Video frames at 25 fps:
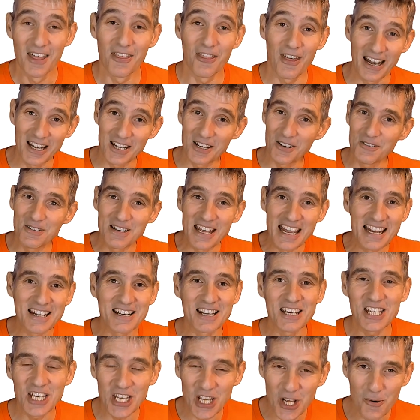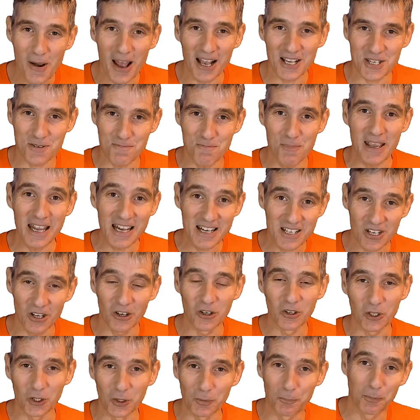then you need a USB
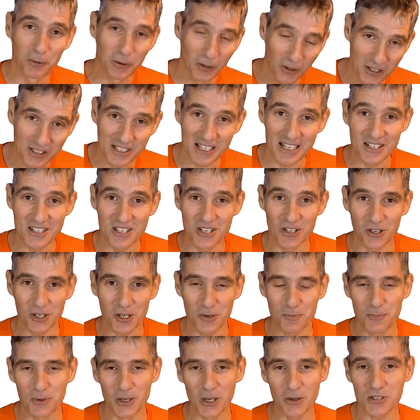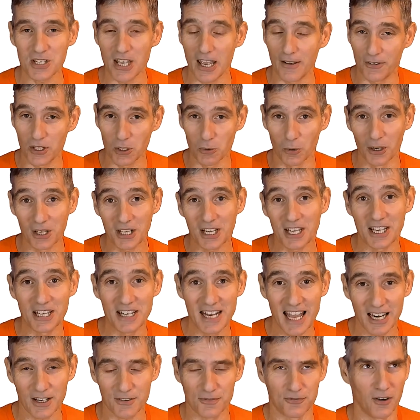dongle plugged into your computer. If you want to
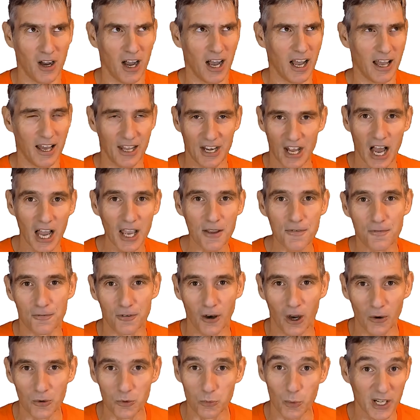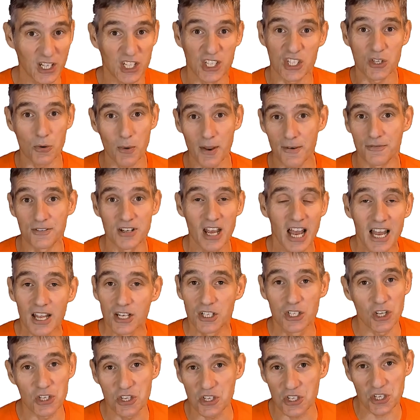connect via an iPhone, which
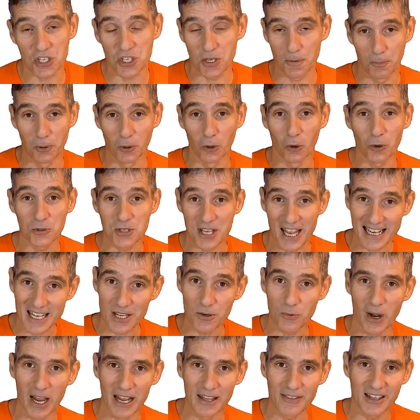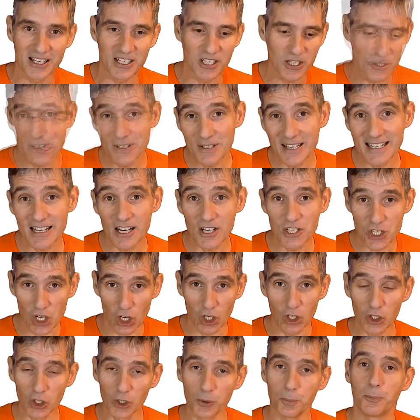Zwift doesn't support anyway, then you'd need a
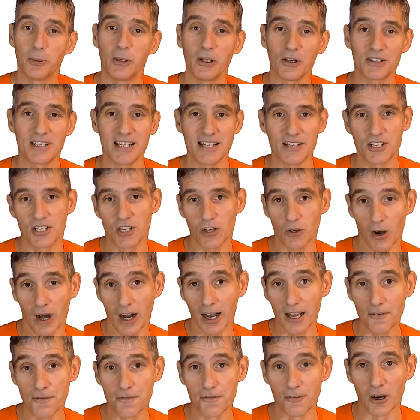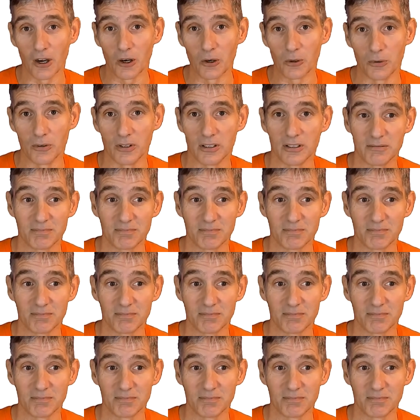dongle plugged into your iPhone.